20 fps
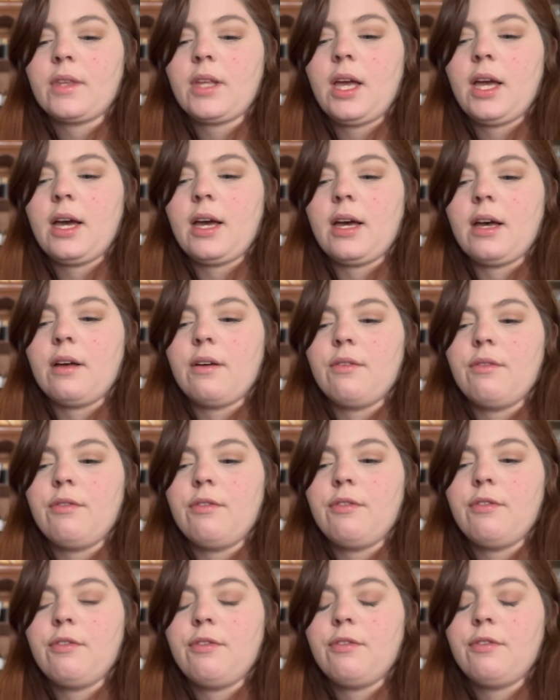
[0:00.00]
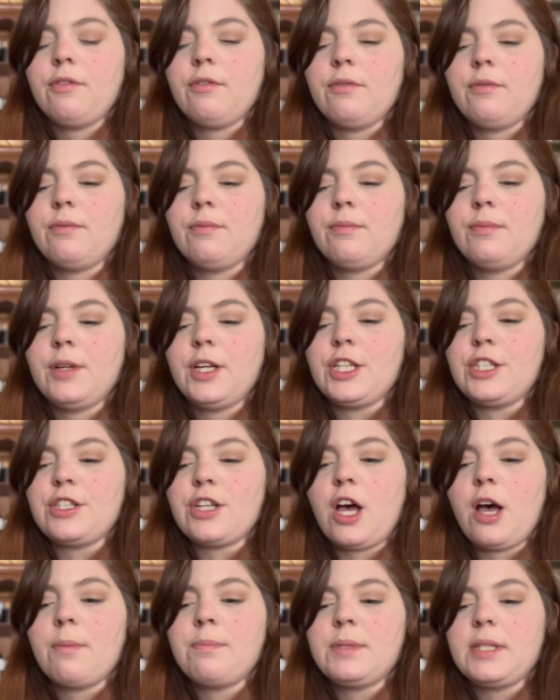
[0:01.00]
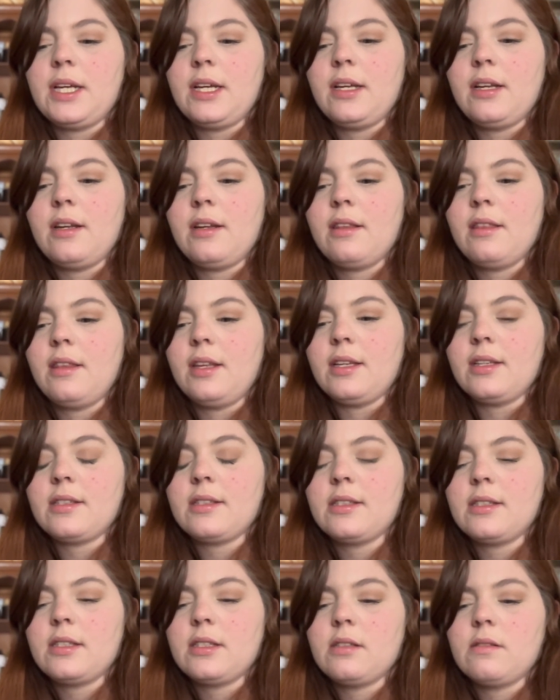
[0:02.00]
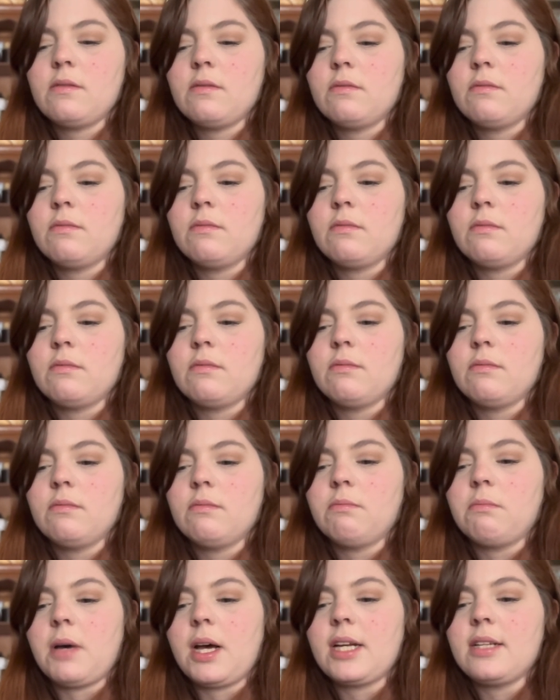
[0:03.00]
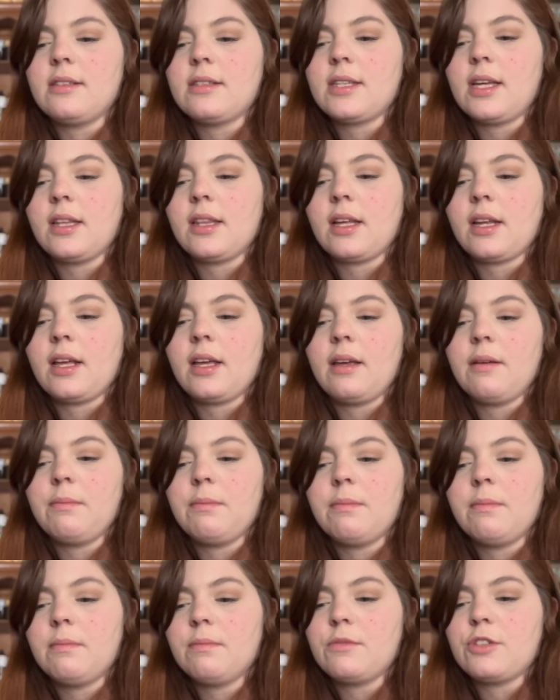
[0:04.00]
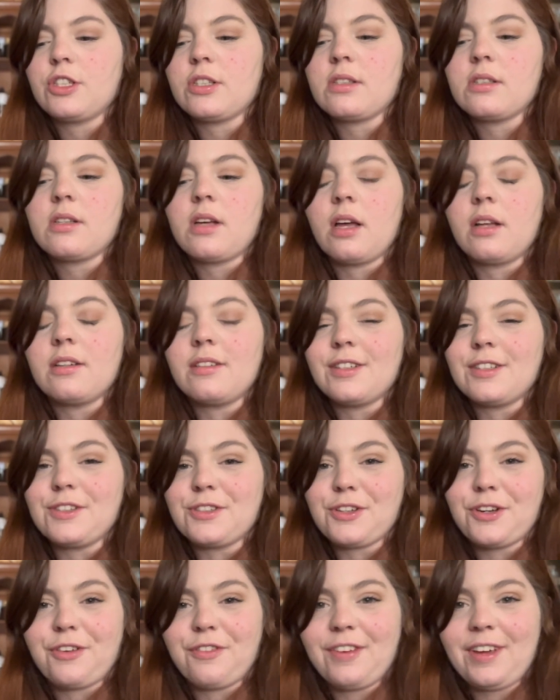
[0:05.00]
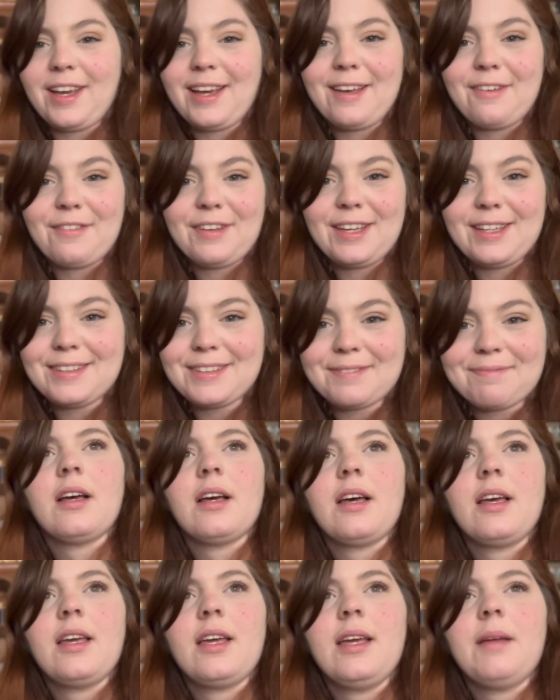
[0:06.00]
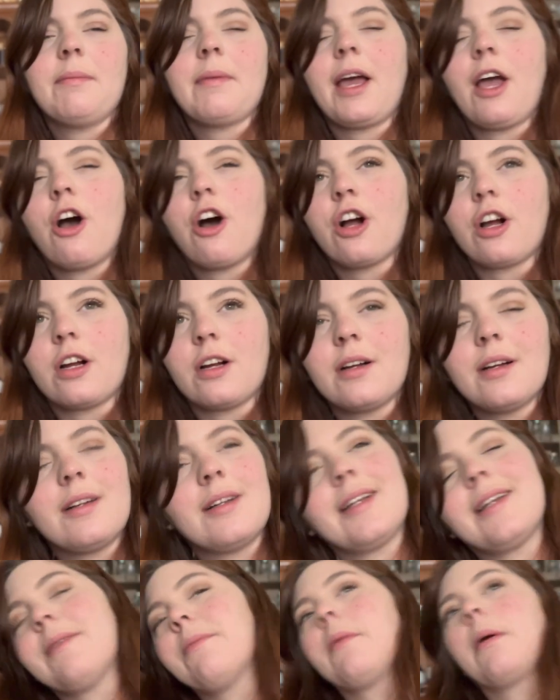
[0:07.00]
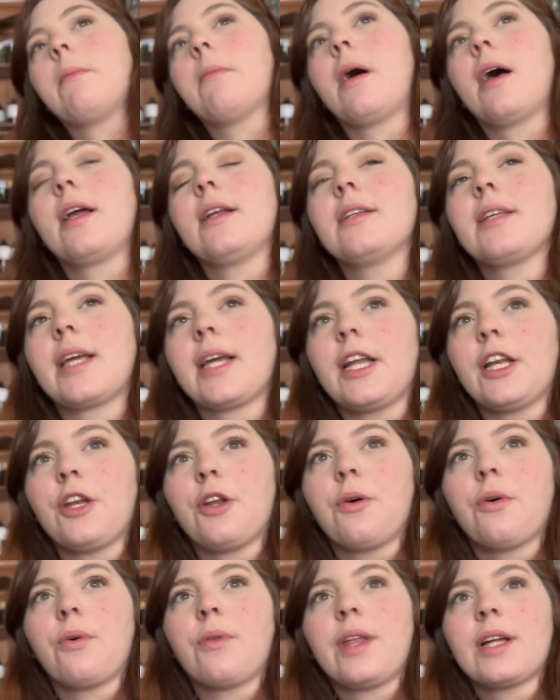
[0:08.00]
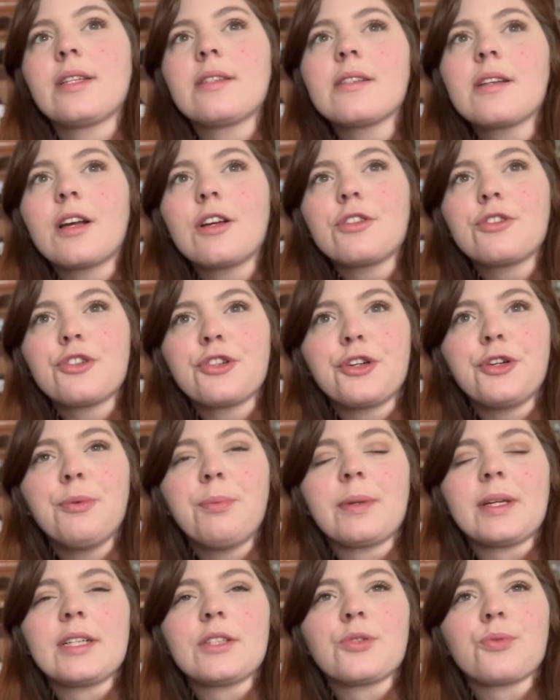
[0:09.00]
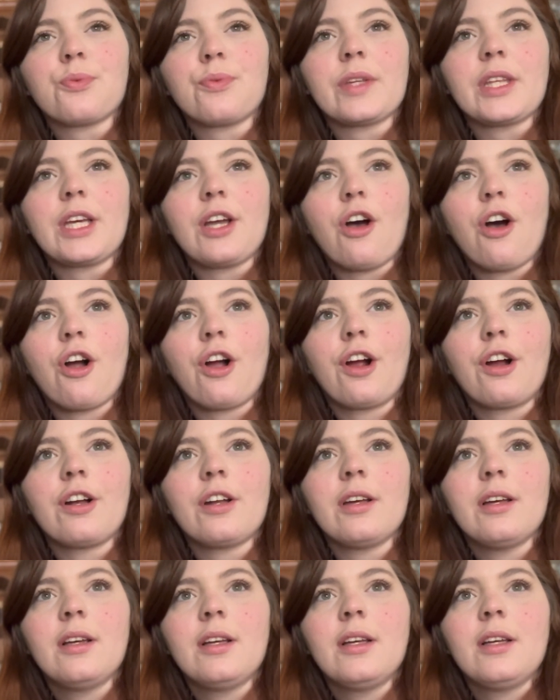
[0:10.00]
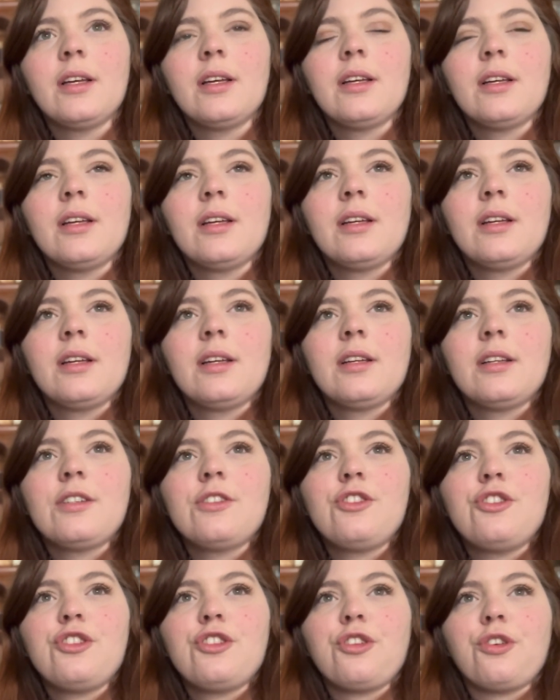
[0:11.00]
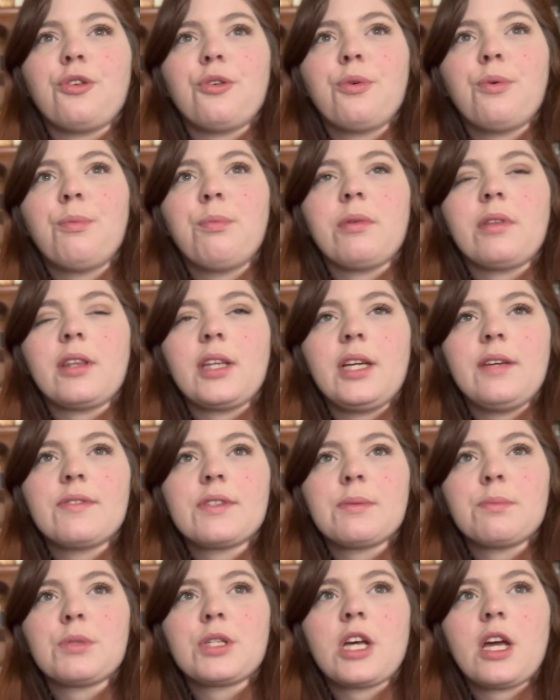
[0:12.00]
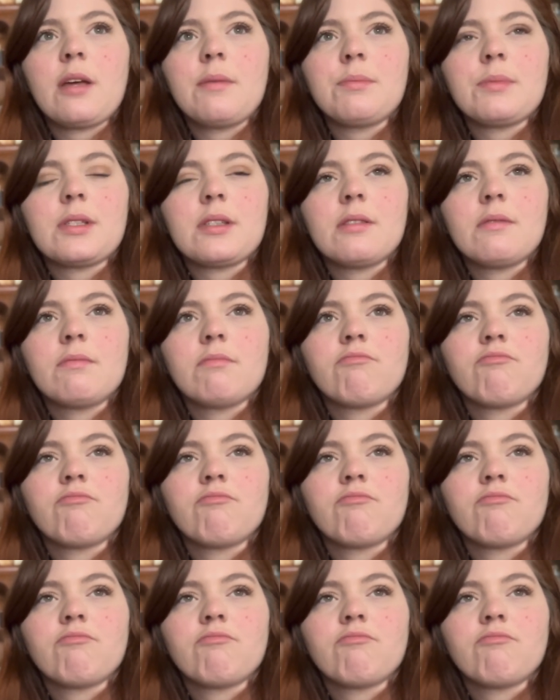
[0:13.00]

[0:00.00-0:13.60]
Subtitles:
have adopted this mindset that I'm just undeserving of it. In my heart and in my mind, like I know that's not true, but it's really hard to believe sometimes.